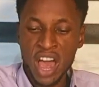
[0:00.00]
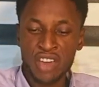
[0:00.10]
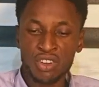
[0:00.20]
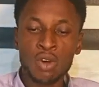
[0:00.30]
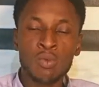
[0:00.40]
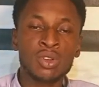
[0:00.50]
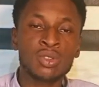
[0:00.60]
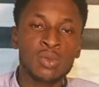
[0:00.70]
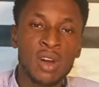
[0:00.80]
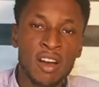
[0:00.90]
And you don't
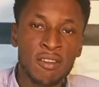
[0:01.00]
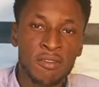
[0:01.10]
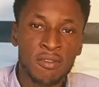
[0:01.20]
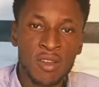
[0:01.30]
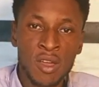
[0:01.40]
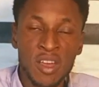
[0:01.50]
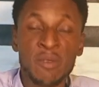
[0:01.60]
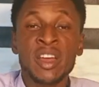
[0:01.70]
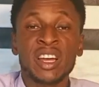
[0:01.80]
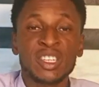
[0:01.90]
want to have, when you